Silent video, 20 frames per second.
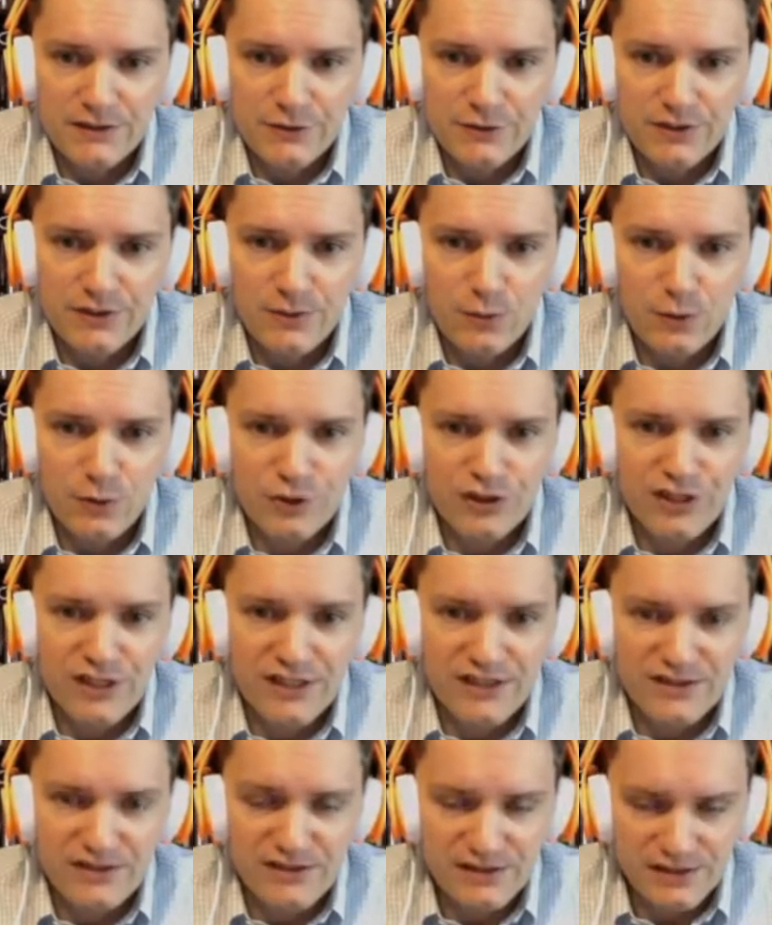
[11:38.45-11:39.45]
get more
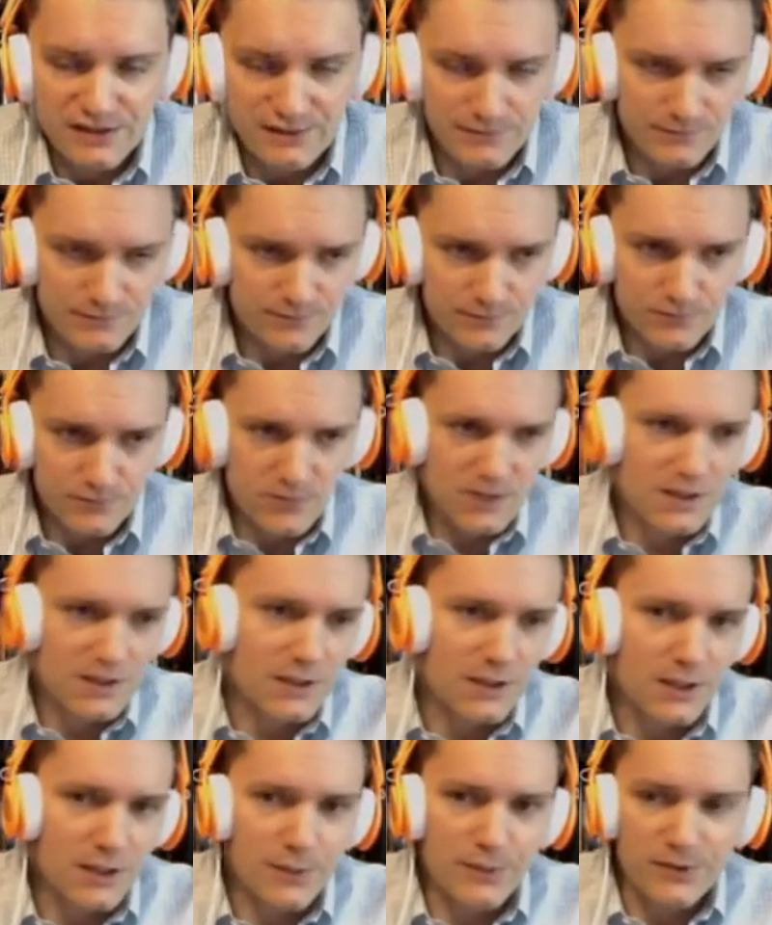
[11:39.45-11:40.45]
chests
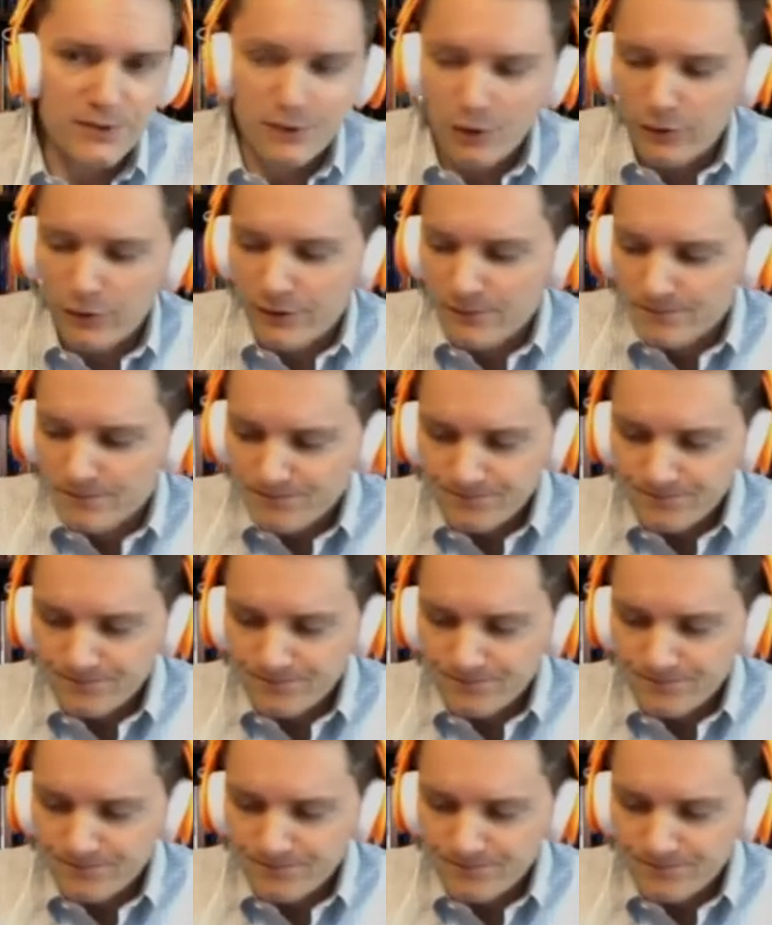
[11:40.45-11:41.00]
up and going.